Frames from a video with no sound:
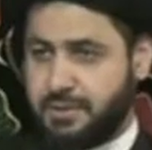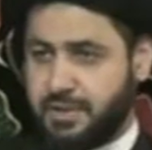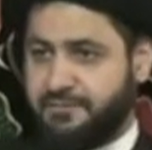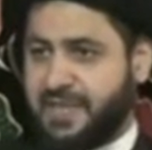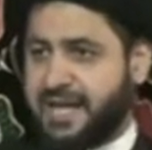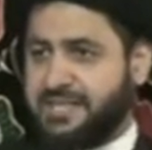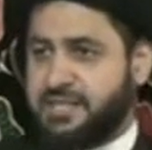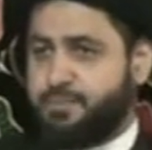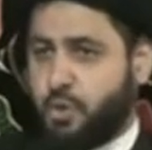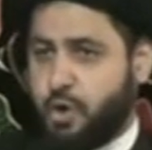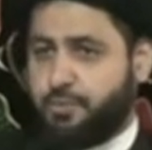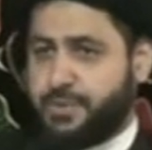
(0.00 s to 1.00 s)
If that's the
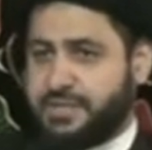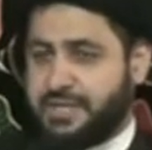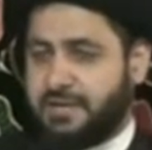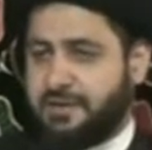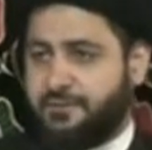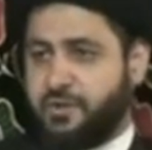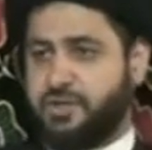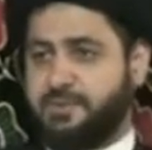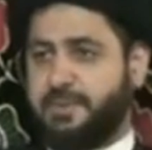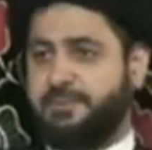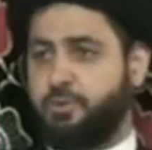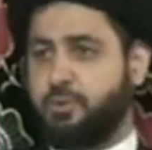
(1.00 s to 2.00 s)
purpose, then the first
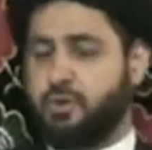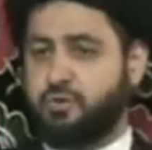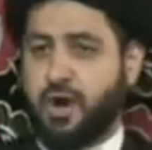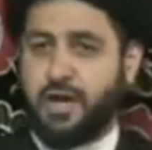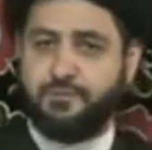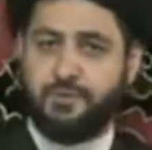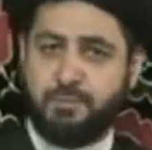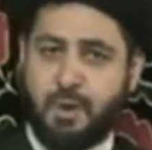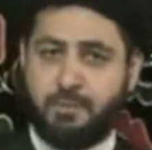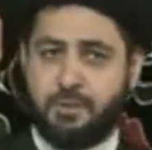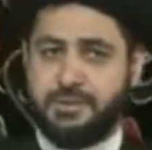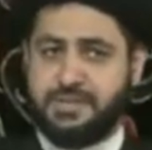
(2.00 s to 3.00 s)
people who cried for
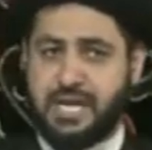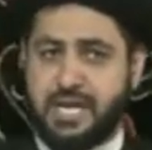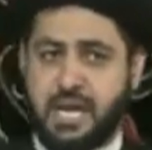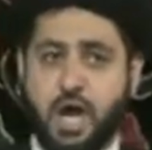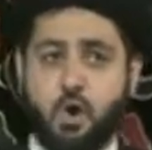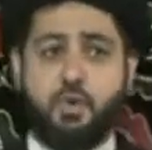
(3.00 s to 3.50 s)
Imam Hussein